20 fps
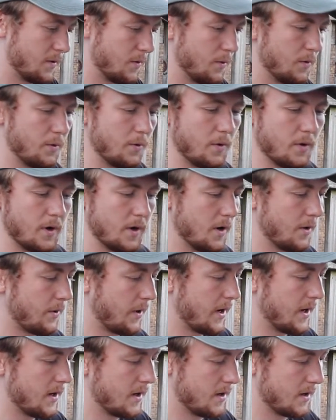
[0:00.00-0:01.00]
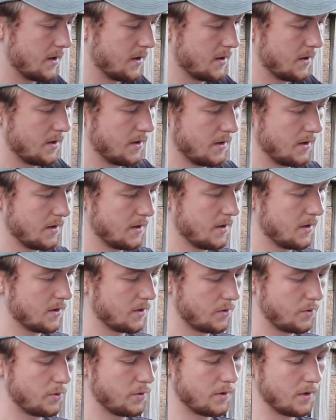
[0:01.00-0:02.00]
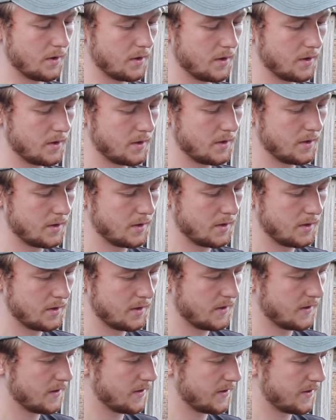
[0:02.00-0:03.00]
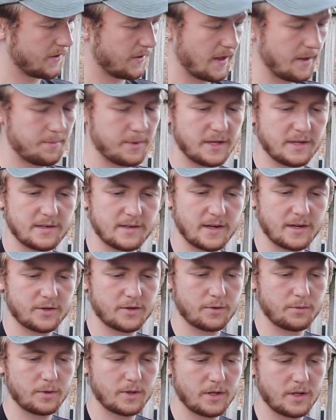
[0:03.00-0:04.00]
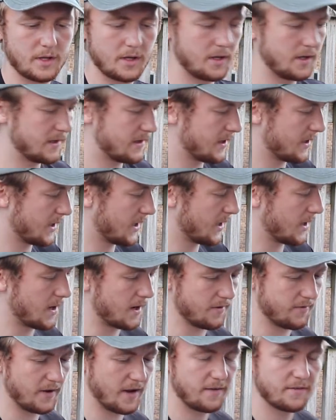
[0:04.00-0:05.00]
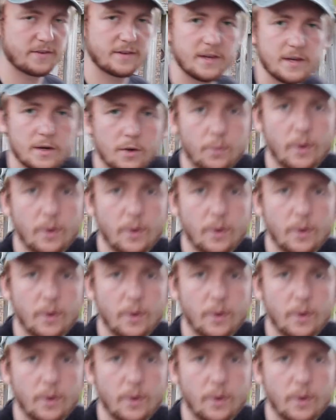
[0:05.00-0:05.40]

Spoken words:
Ooh, okay, cool. So that piece is actually really easy to get off. I've seen a